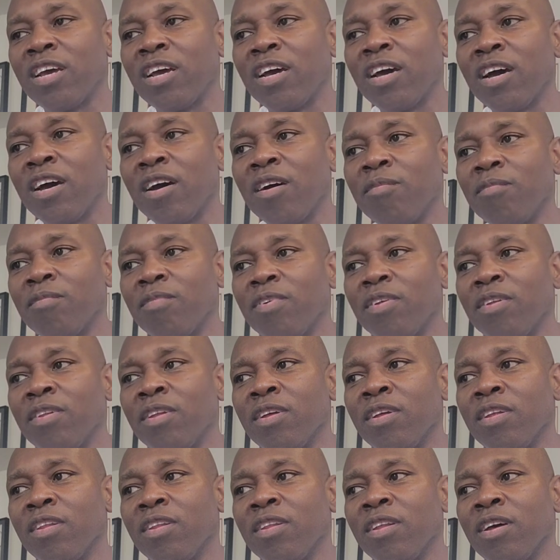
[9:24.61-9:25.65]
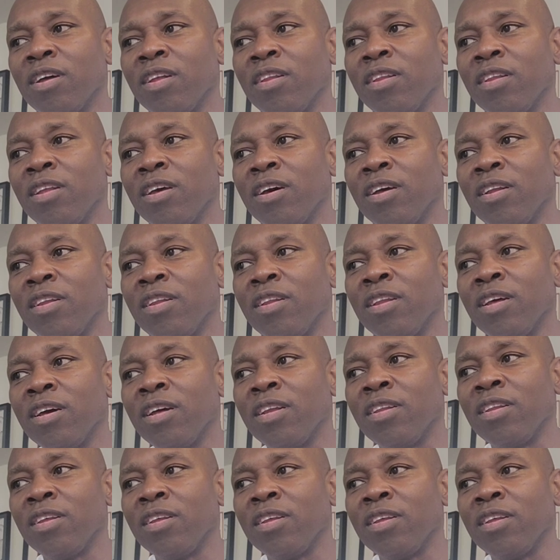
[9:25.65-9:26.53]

Um, the, the, the, the,